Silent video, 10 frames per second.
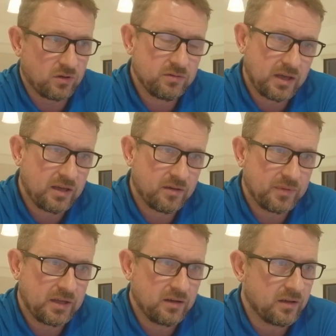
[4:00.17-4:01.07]
cool, yeah. I
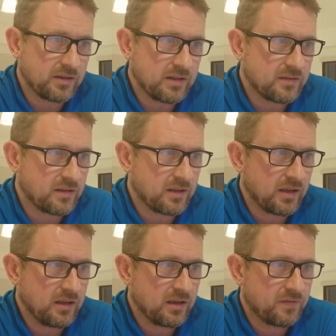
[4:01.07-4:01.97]
mean, look, at the end of the
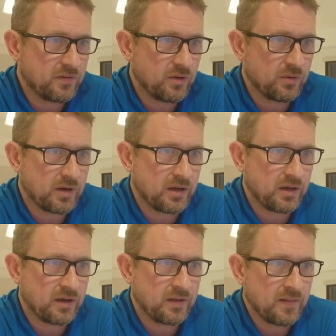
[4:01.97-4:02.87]
day, if you
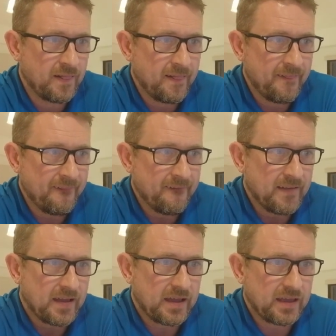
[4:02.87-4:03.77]
are
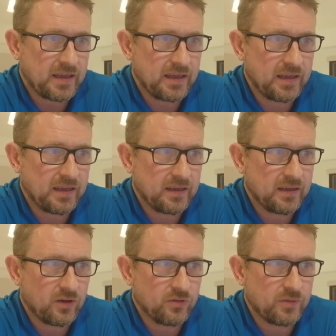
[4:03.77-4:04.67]

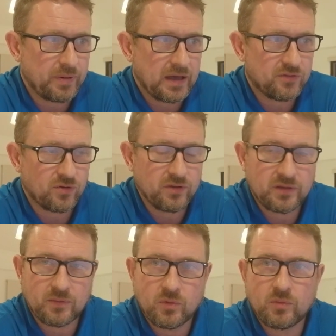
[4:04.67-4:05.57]
on the padron,
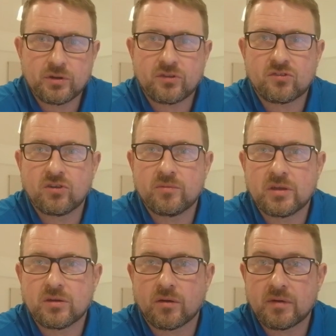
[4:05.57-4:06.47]
then one would assume
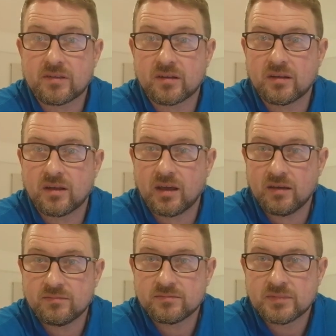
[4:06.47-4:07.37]
that you're a resident
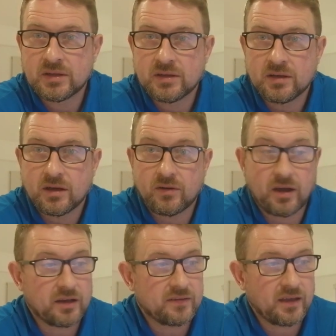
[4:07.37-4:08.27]
here. All
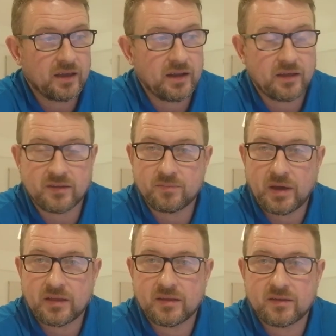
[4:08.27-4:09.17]
right, I can tell you now,
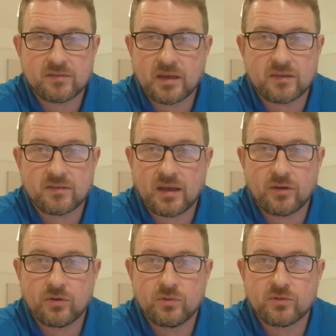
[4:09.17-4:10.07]
there's
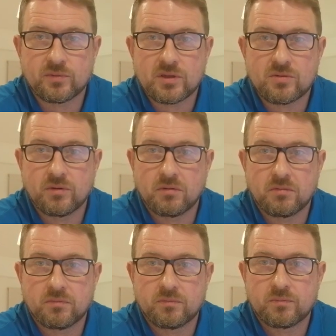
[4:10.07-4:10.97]
town halls which
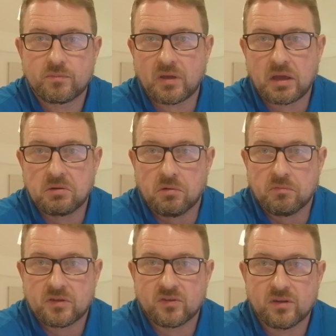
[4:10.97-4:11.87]
will take
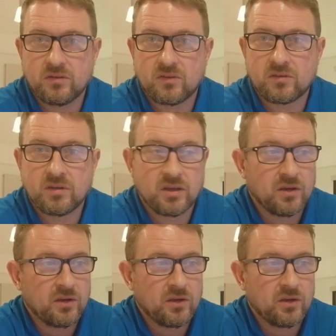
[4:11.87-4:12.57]
non-residents